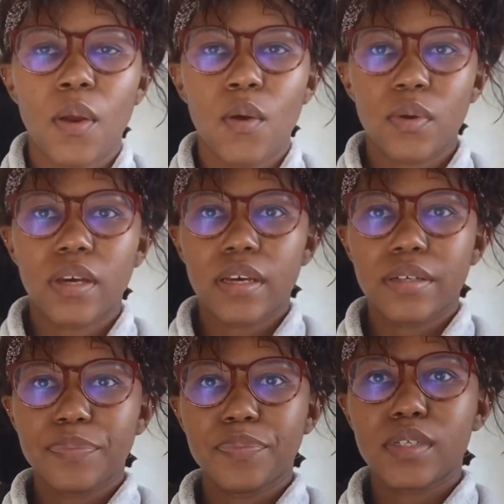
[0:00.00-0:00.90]

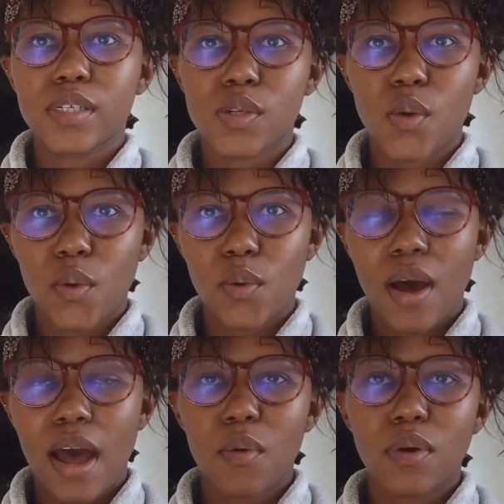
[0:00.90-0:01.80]
okay so
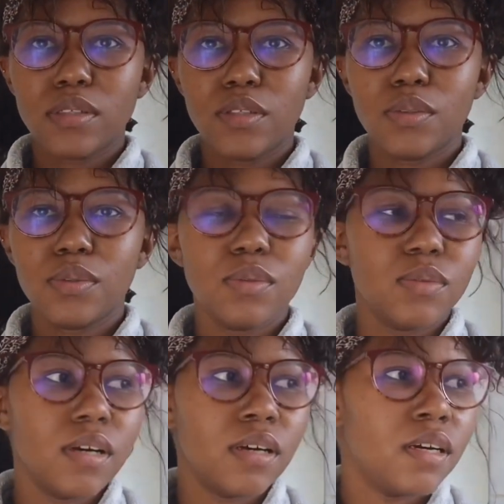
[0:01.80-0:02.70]
i want to
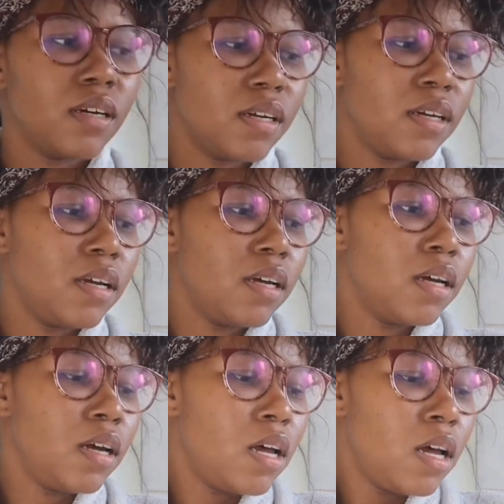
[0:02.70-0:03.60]

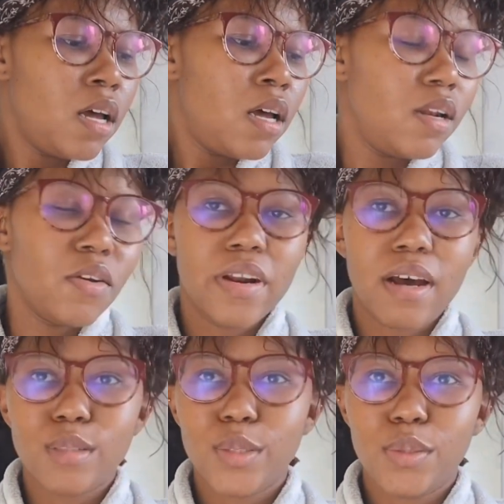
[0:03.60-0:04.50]
learn
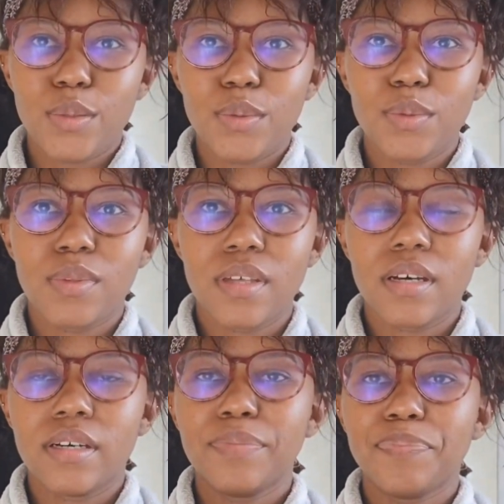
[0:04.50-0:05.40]
how to do
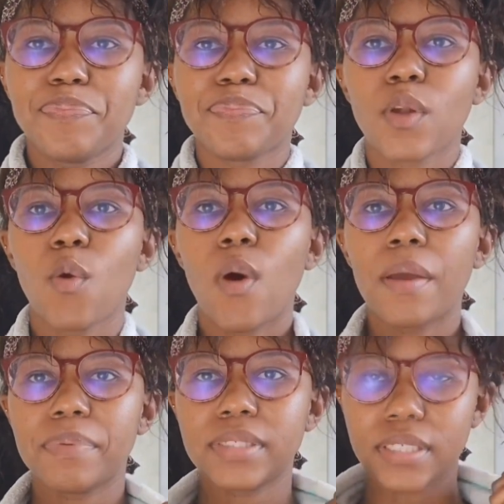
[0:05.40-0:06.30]
the um,
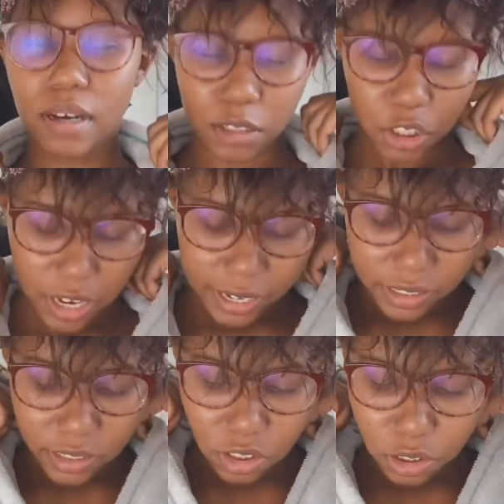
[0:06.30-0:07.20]
wipe it down
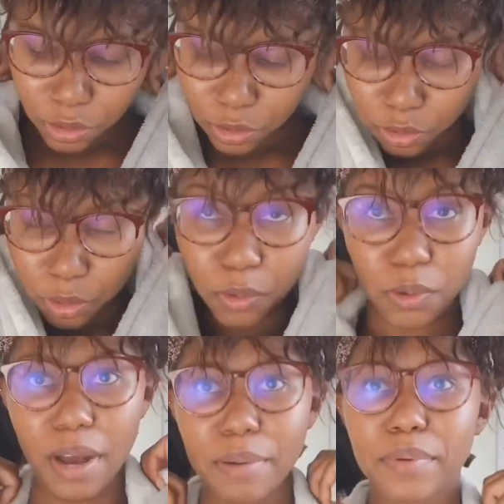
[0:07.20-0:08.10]
challenge so
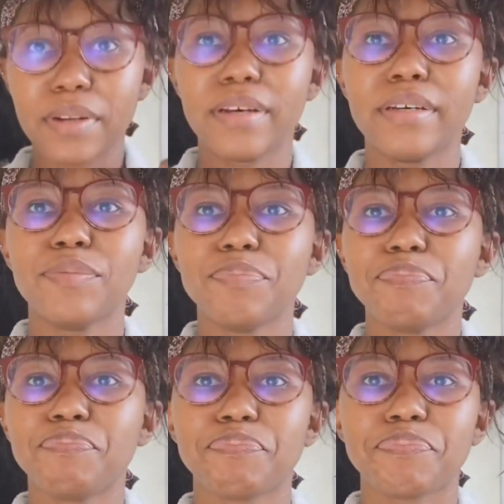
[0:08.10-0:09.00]
i'm gonna
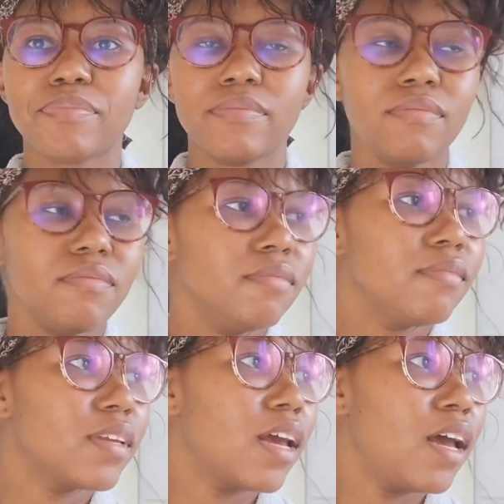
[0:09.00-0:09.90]
um,
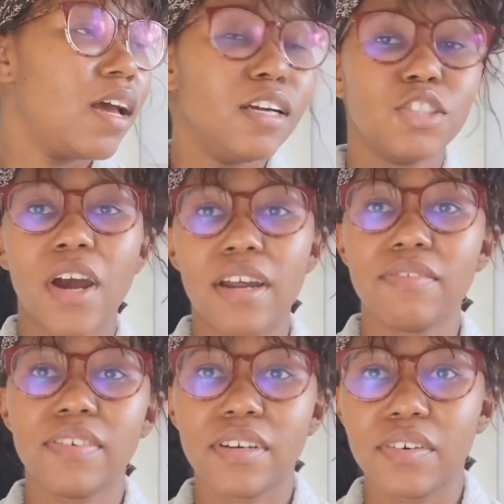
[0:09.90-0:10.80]
try and
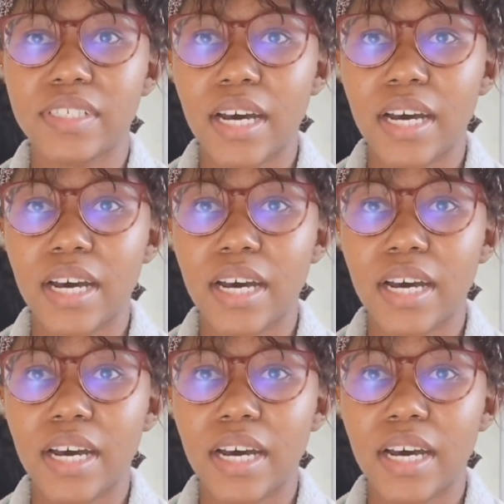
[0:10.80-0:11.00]
figure it